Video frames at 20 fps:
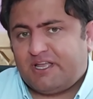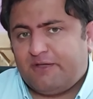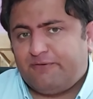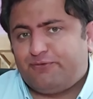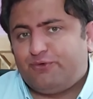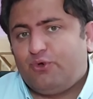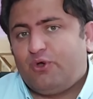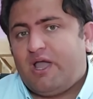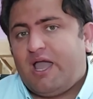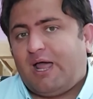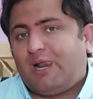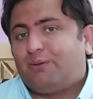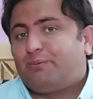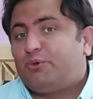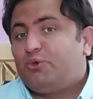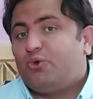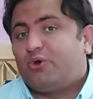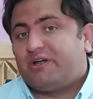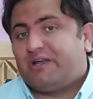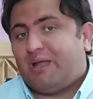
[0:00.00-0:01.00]
If you help
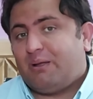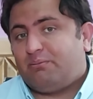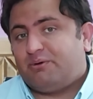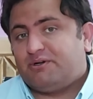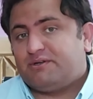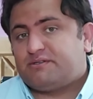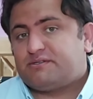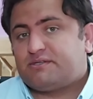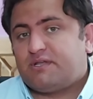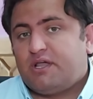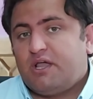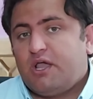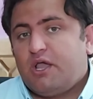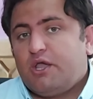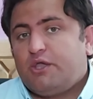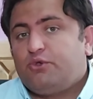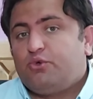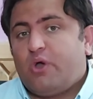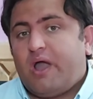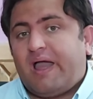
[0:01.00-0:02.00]
your neighbors,
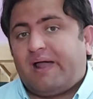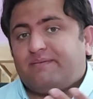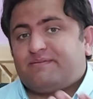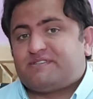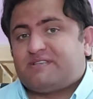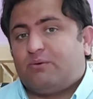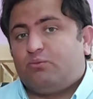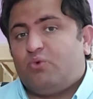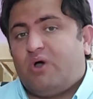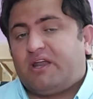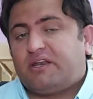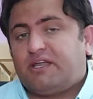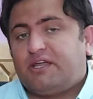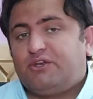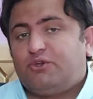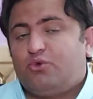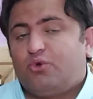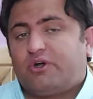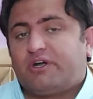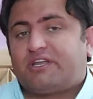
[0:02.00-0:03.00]
you help someone
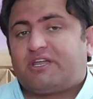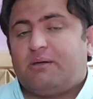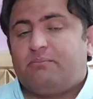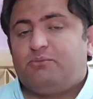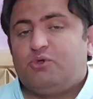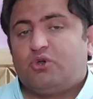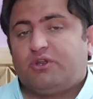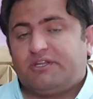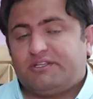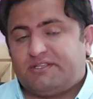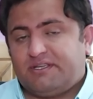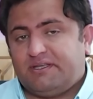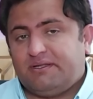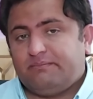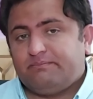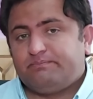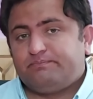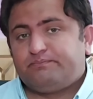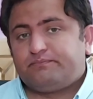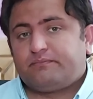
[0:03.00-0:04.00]
in your community,